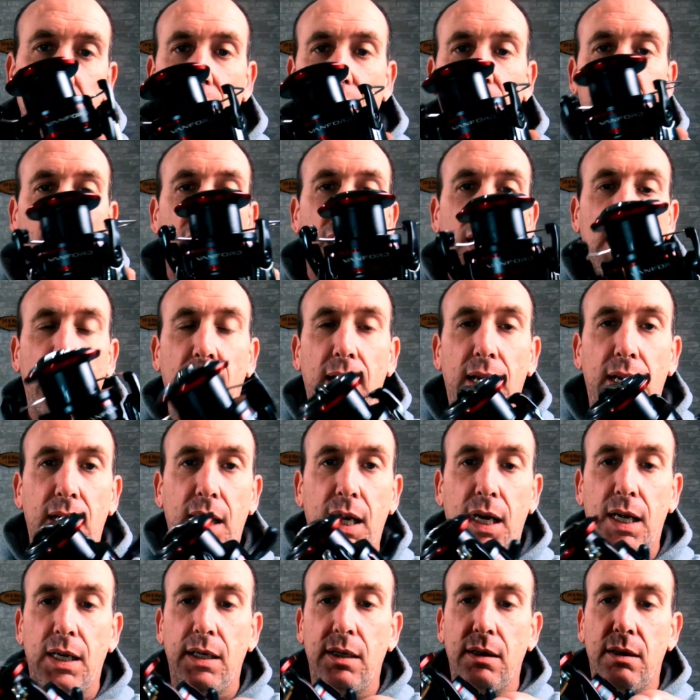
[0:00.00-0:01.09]
reel in
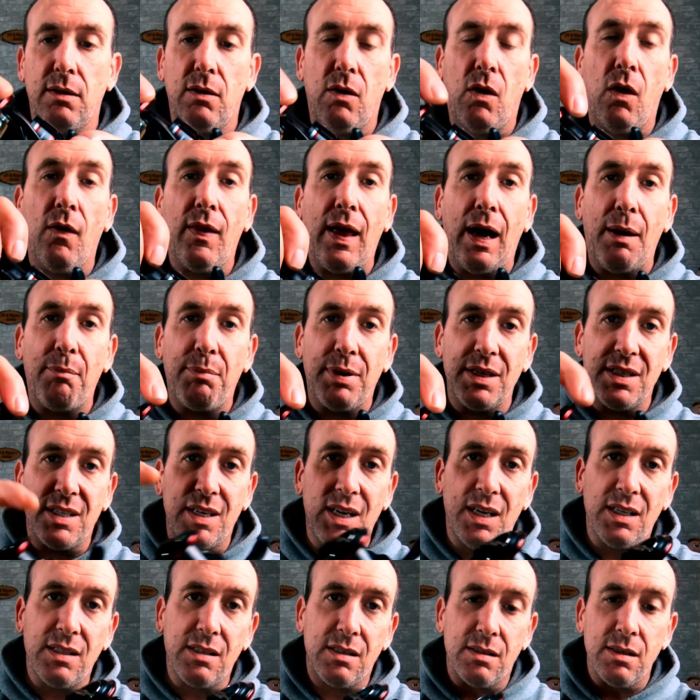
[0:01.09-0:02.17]
and all that
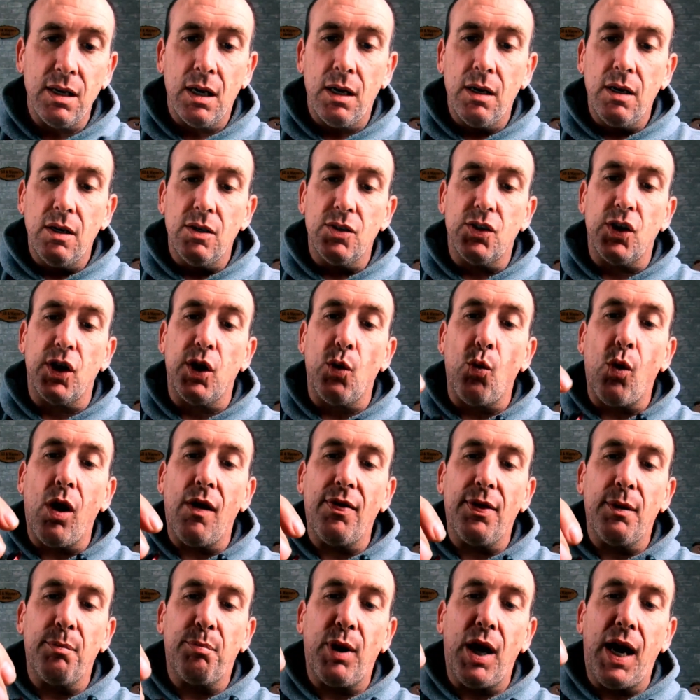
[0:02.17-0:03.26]
business. So you want
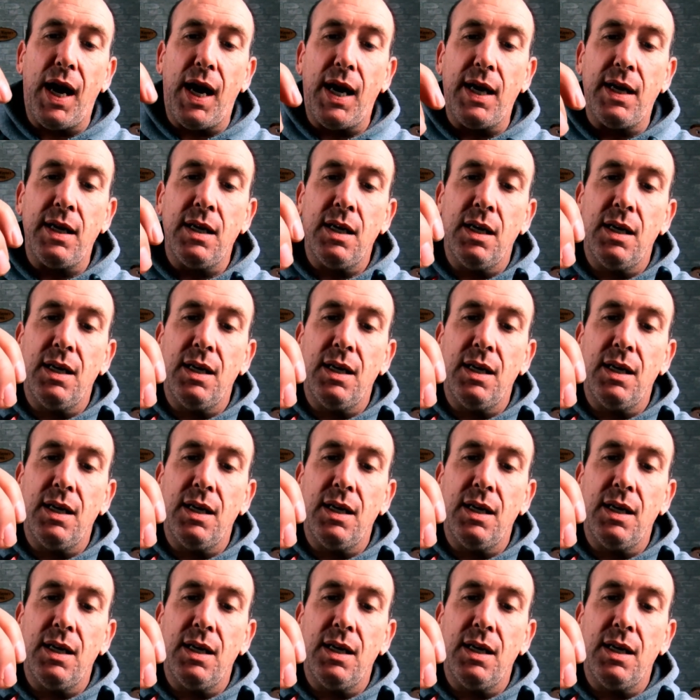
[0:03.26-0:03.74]
the braid